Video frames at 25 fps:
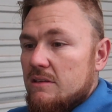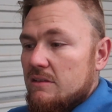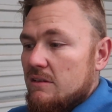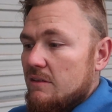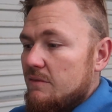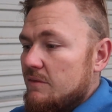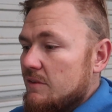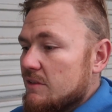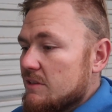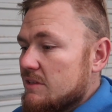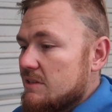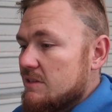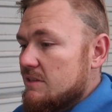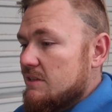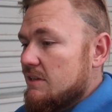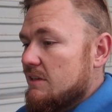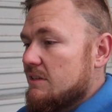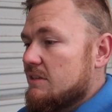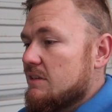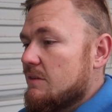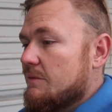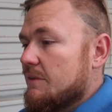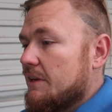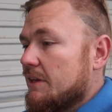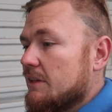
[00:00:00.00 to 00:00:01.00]
If you stick
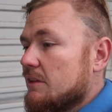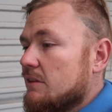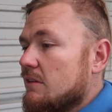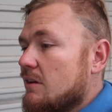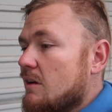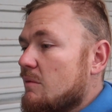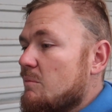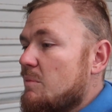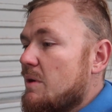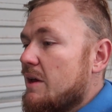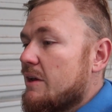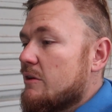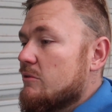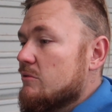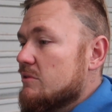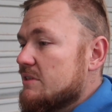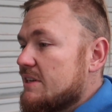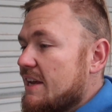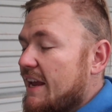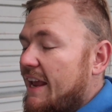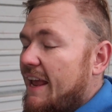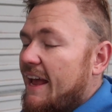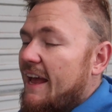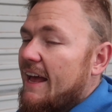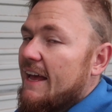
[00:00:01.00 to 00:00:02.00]
something in lime powder, it'll
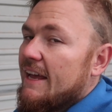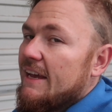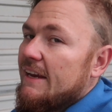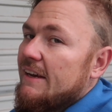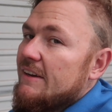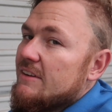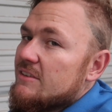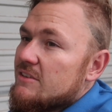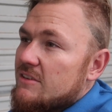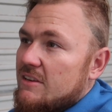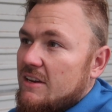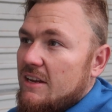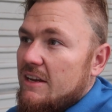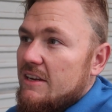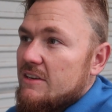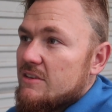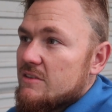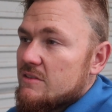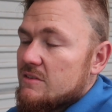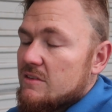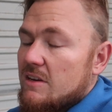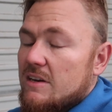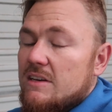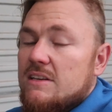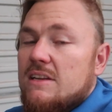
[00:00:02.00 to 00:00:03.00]
take ages and
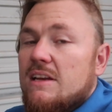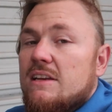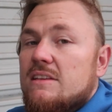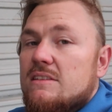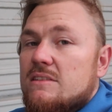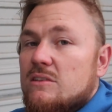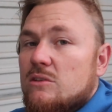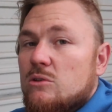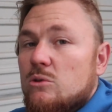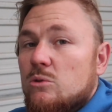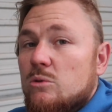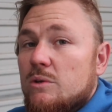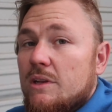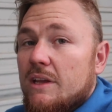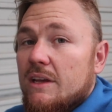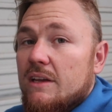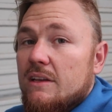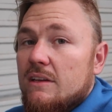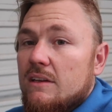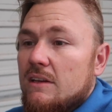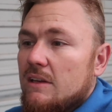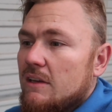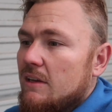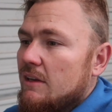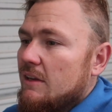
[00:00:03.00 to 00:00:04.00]
ages, like days to cool
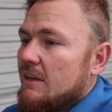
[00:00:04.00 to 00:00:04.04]
down.